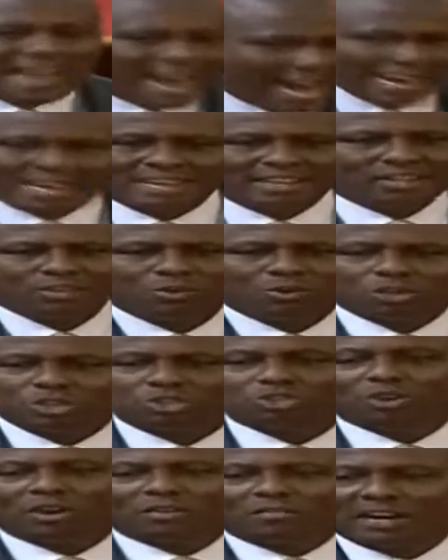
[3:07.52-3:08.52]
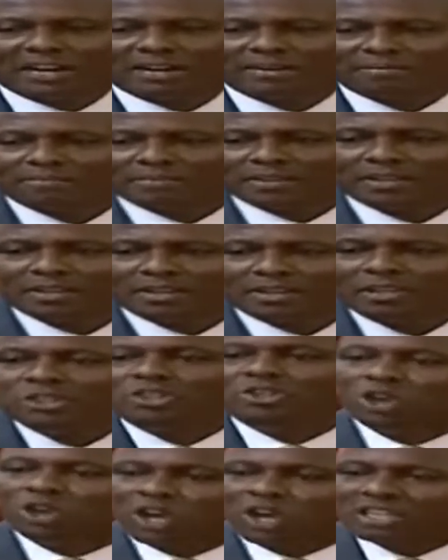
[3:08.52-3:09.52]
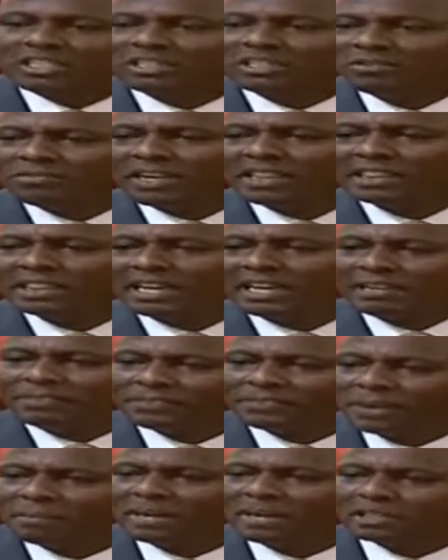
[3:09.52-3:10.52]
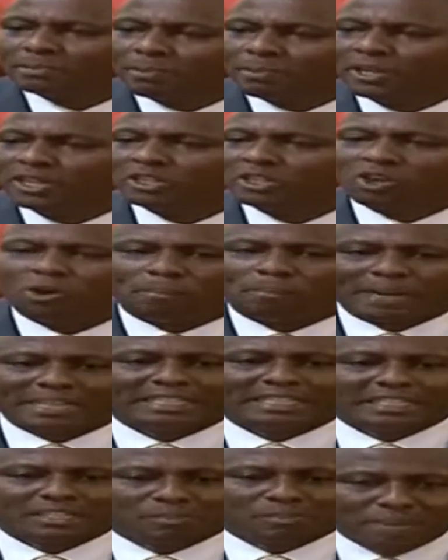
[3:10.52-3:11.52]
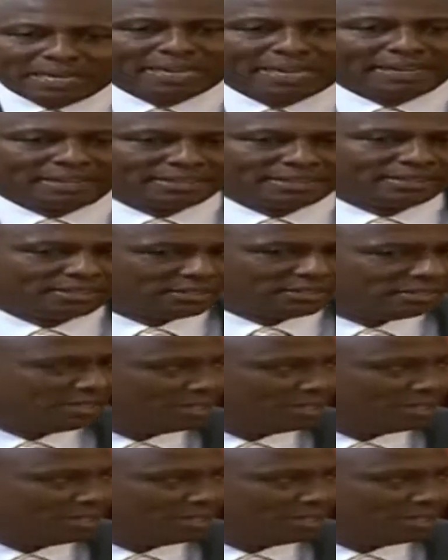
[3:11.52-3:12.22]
none whatsoever, not even the infamous political parties bill,